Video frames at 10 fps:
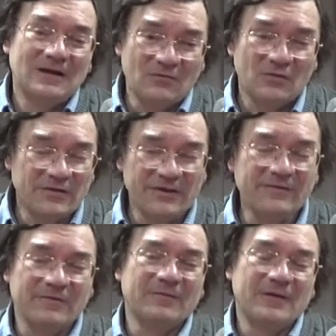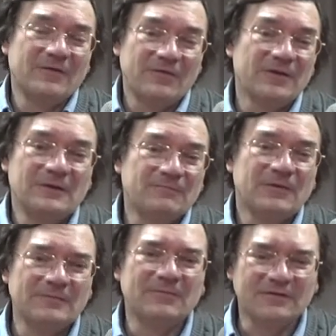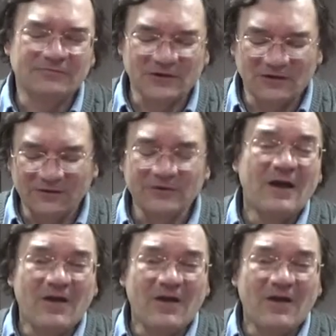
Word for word: within the people of God,